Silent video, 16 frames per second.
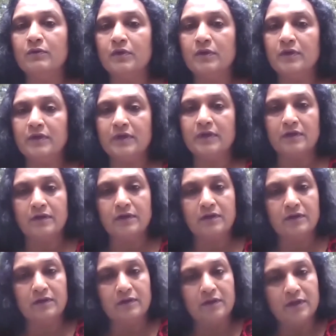
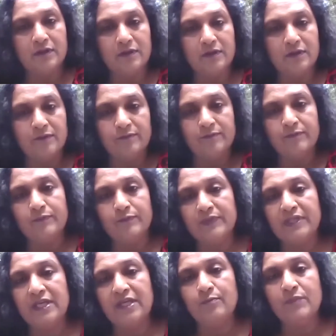uh, um,
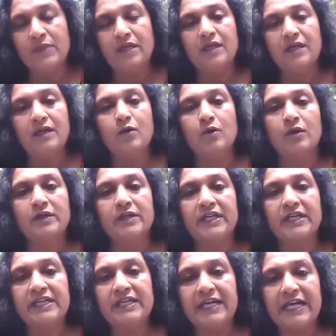they may
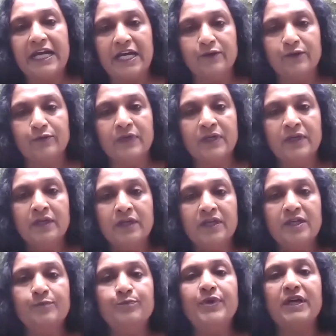already have
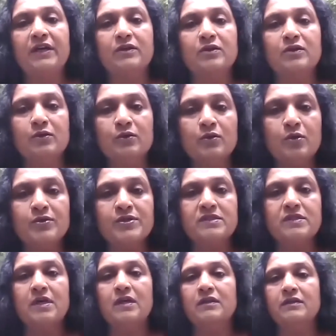impaired glucose
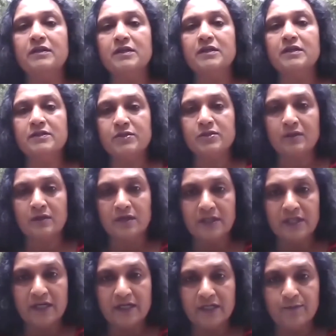tolerance or
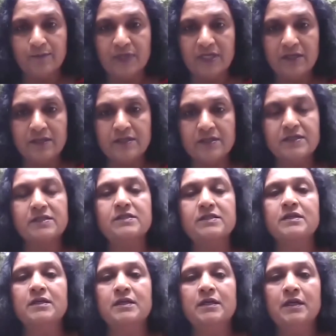mm-hmm. diabetes. Mm-hmm
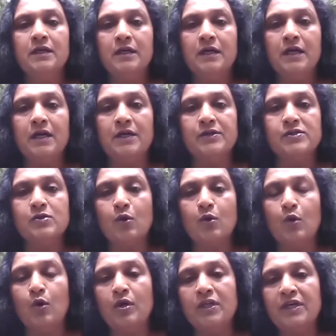uh, so
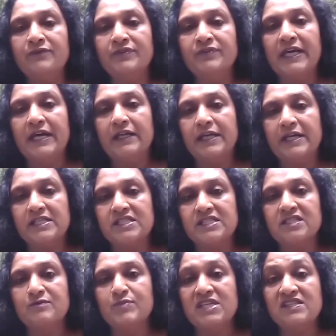all of that has
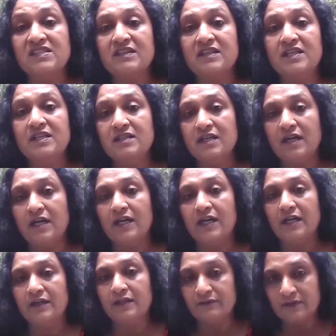to be screened
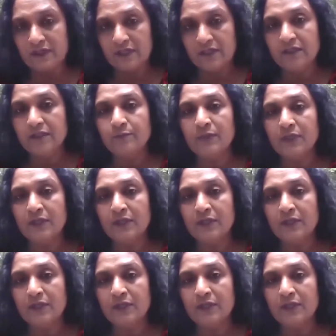ahead of time